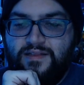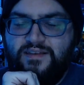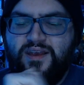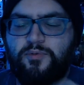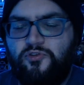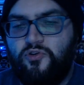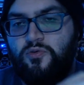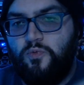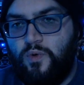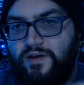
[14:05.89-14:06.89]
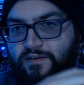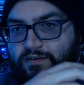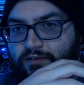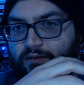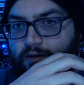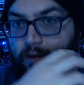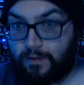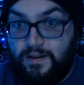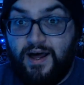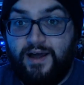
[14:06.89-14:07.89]
This episode was a
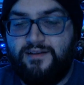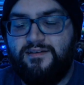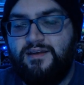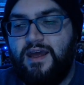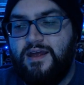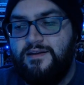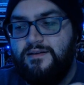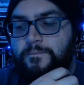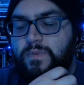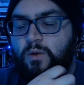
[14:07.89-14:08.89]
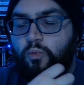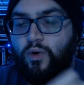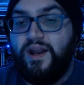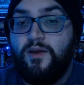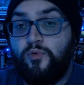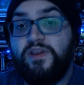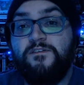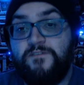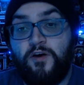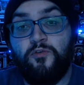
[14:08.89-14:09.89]
lot, and what I really
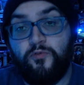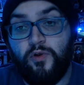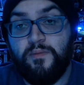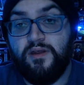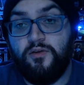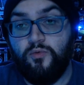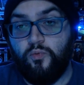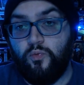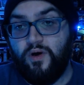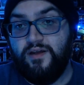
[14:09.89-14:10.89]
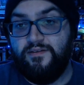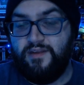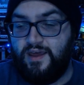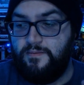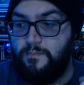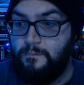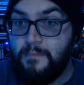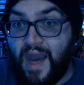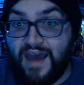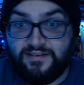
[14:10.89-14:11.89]
felt from it was a
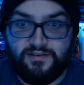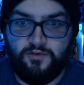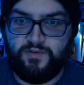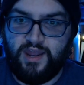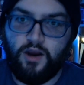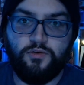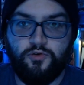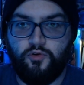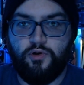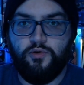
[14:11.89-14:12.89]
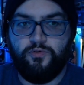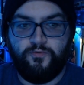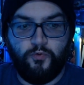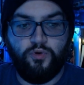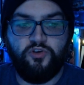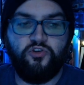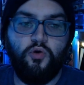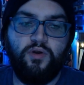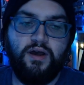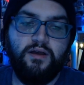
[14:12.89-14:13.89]
massive character growth for
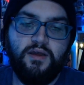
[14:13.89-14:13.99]
Ahsoka